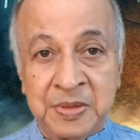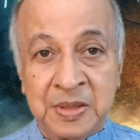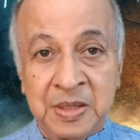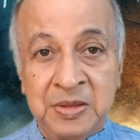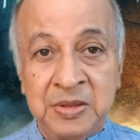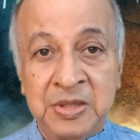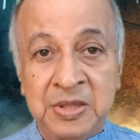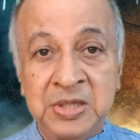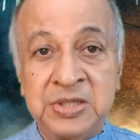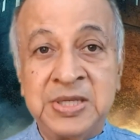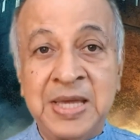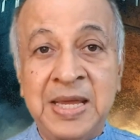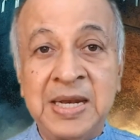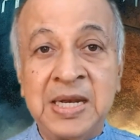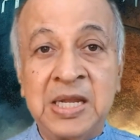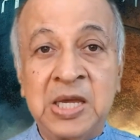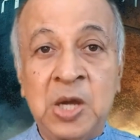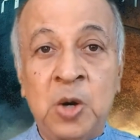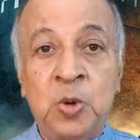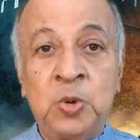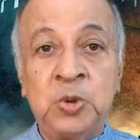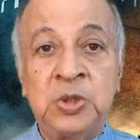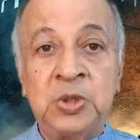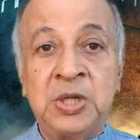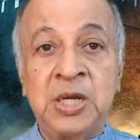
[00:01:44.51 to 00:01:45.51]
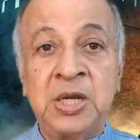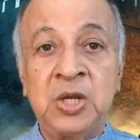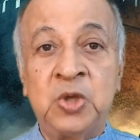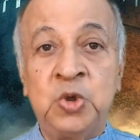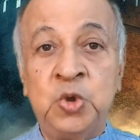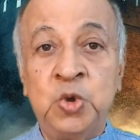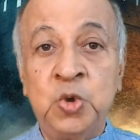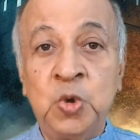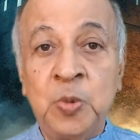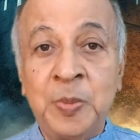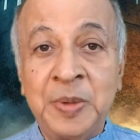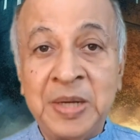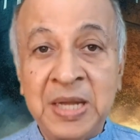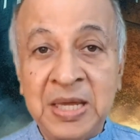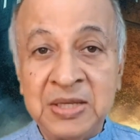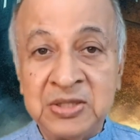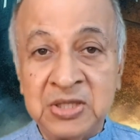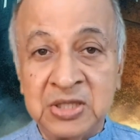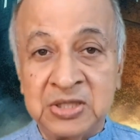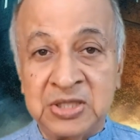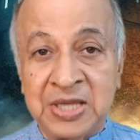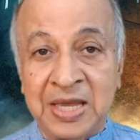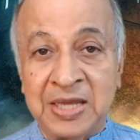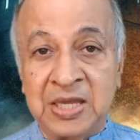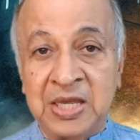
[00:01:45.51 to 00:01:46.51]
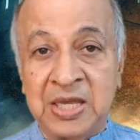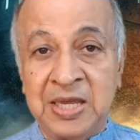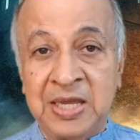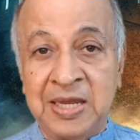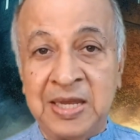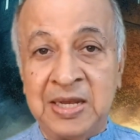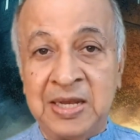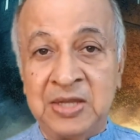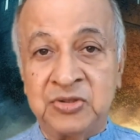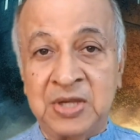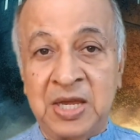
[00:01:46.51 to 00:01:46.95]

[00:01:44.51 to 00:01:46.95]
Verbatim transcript: This encounter humanizes Achilles